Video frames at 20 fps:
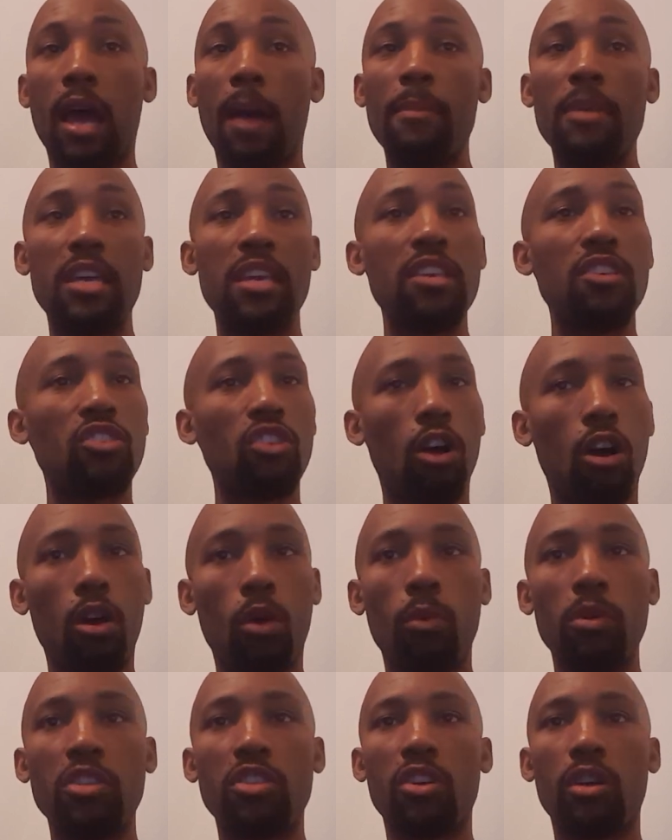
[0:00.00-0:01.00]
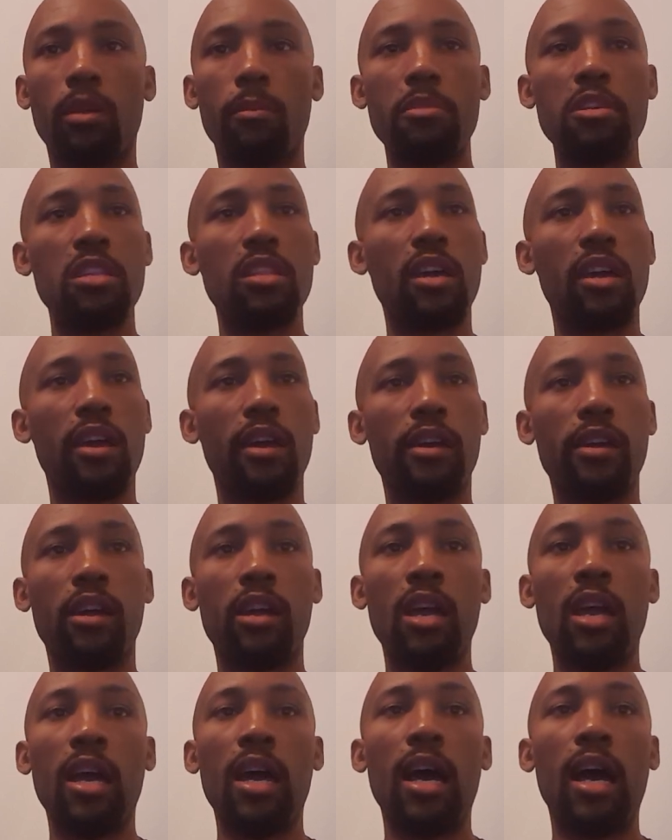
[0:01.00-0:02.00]
I mean, he's always going to be there.
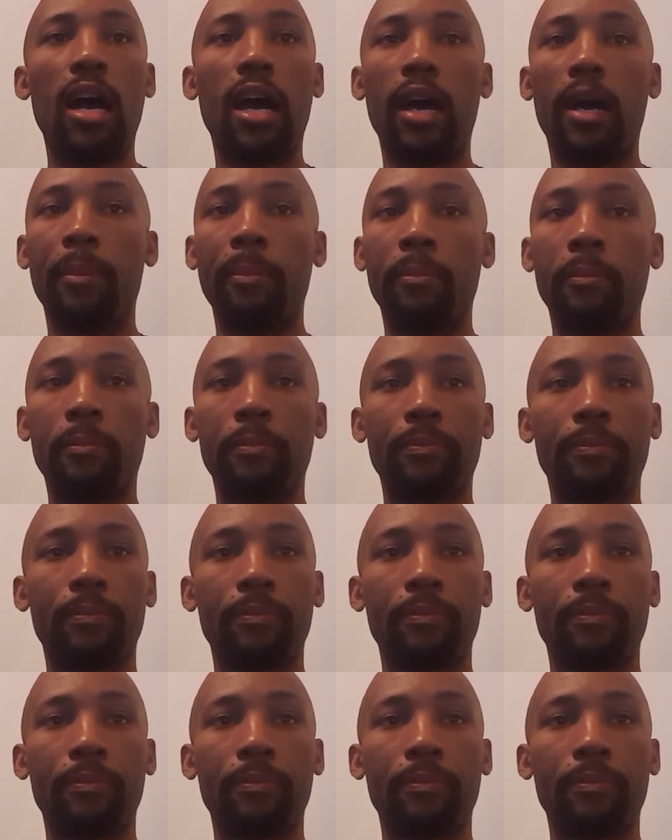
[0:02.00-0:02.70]
I